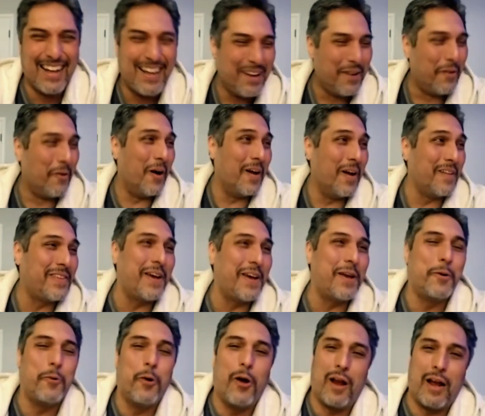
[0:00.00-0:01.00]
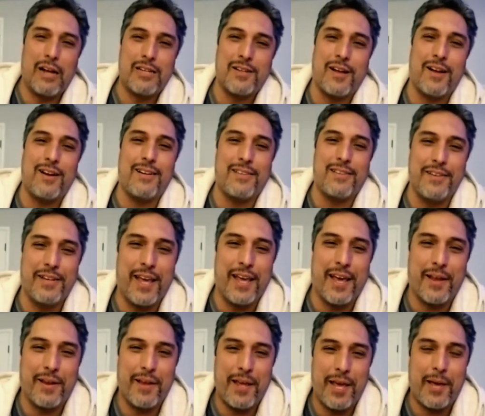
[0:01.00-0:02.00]
Well, I tell you what, I started to
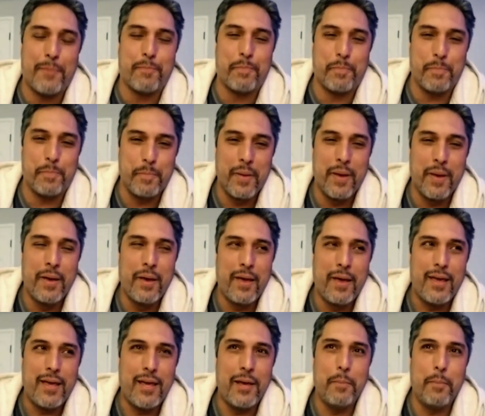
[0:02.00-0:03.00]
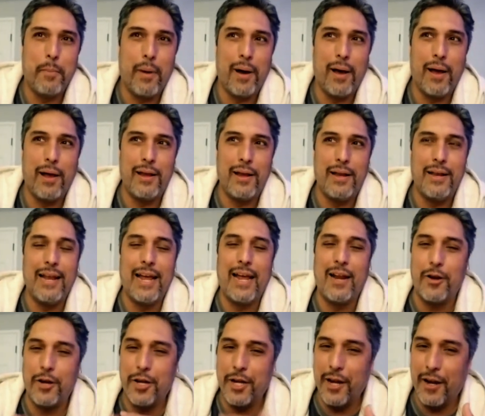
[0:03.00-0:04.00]
get hip in my
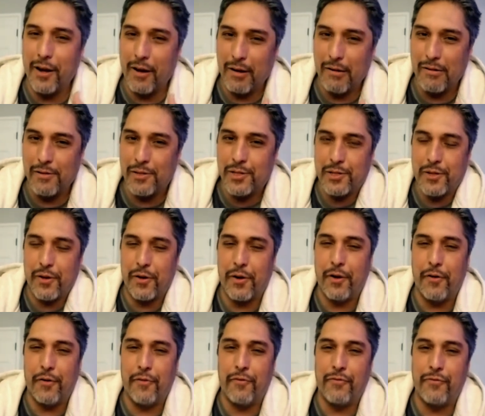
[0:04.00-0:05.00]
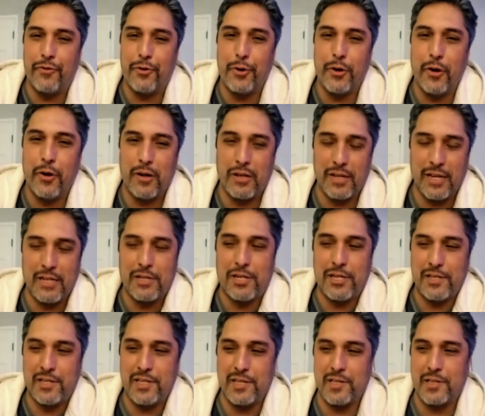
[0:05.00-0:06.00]
later years of doing
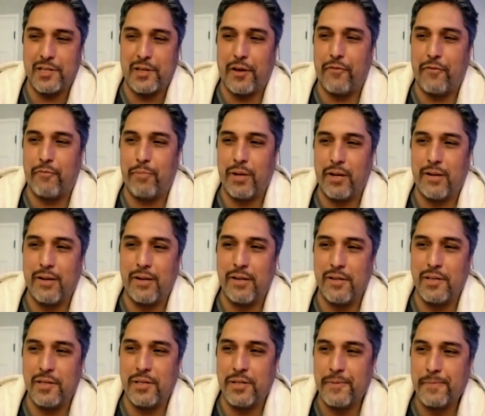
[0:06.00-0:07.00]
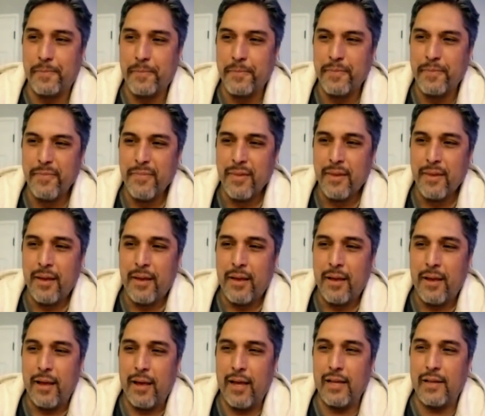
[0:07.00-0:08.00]
auditions and stuff because
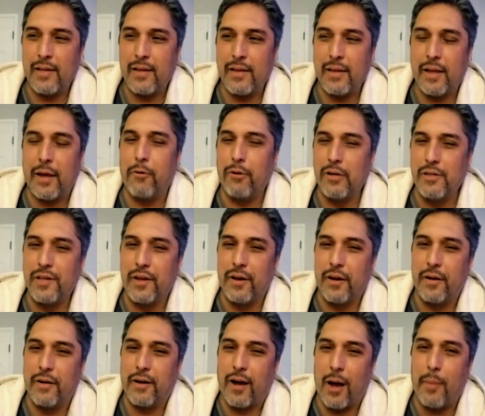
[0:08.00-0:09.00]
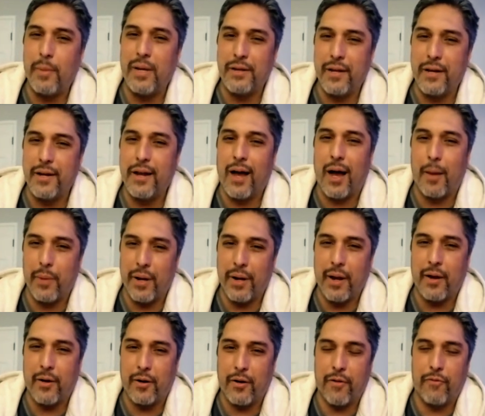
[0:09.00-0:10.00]
there was a common
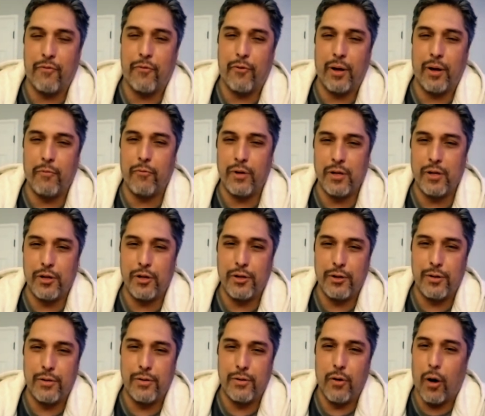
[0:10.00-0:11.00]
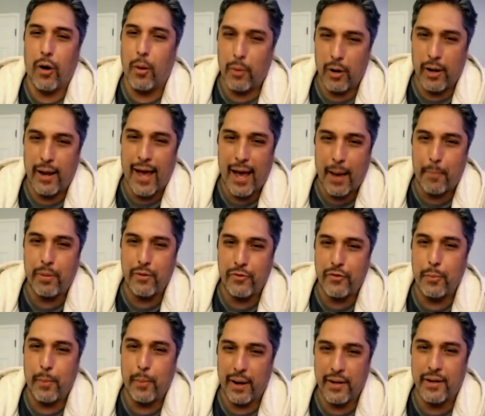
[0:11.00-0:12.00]
denominator of what would normally happen to
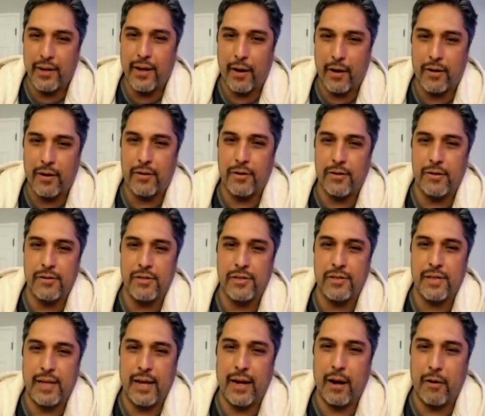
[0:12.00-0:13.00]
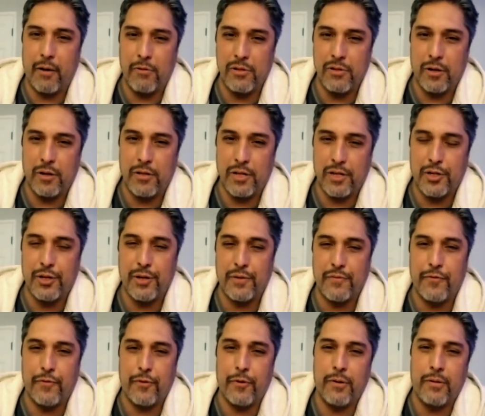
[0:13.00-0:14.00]
my characters that I was auditioning
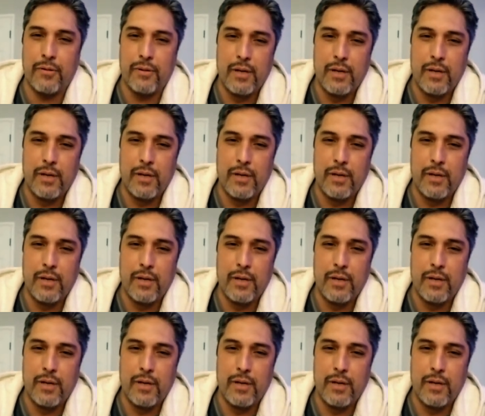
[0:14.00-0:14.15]
for.